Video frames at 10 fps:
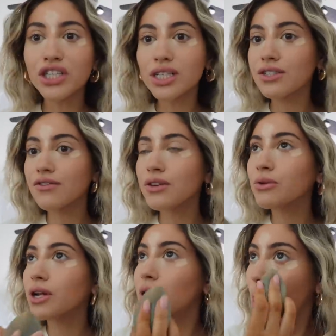just a few
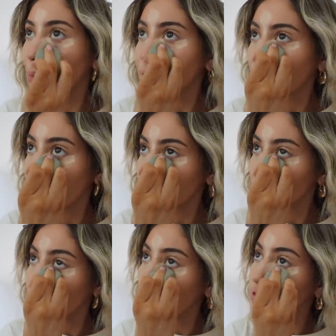little
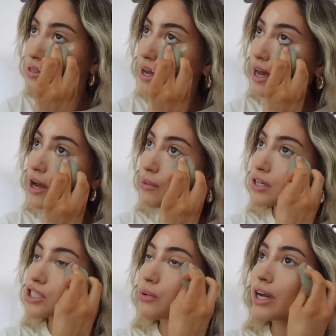updates. Last night I
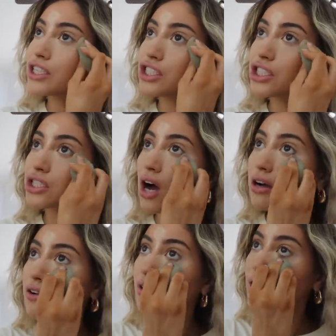went to a
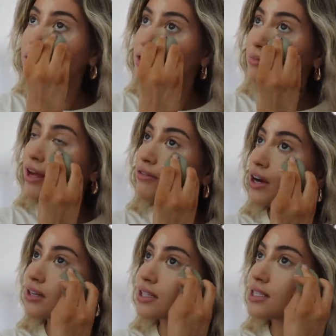G-Shock event. My
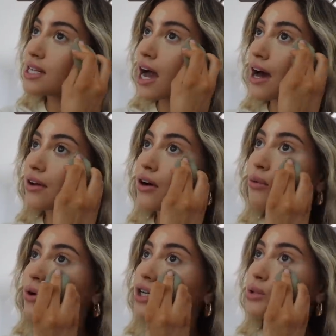friend Deanna
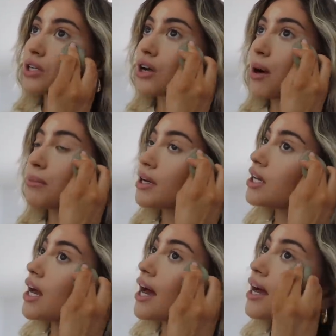works with the
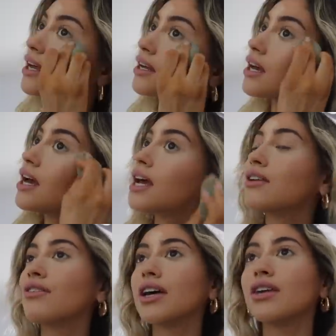company and
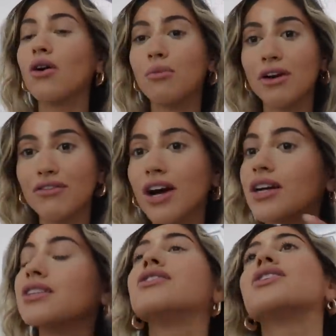invited all my
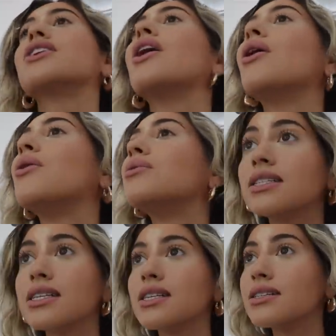friends to go
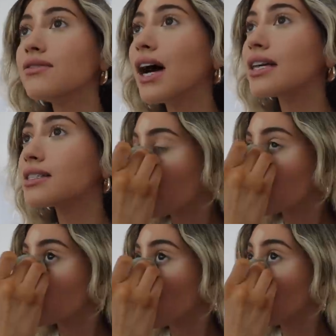to this event. And it
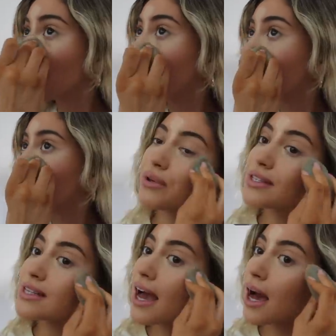was so fun with
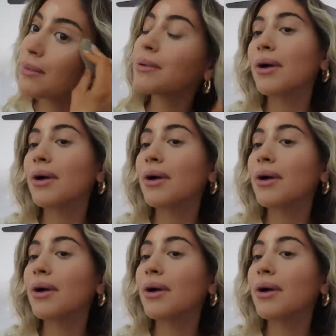Sam and